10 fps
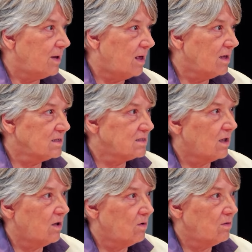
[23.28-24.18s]
but
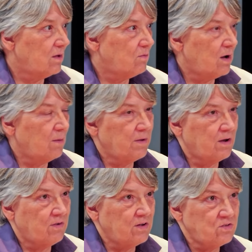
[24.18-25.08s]
also that we're
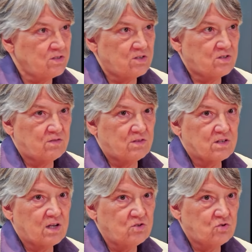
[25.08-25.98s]
helping our veterans to serve
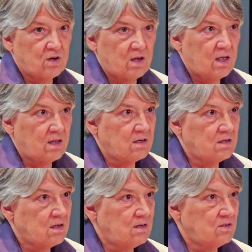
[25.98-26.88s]
this country and
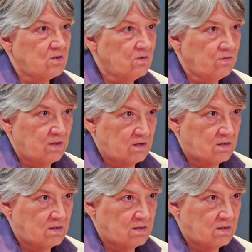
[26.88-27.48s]
they deserve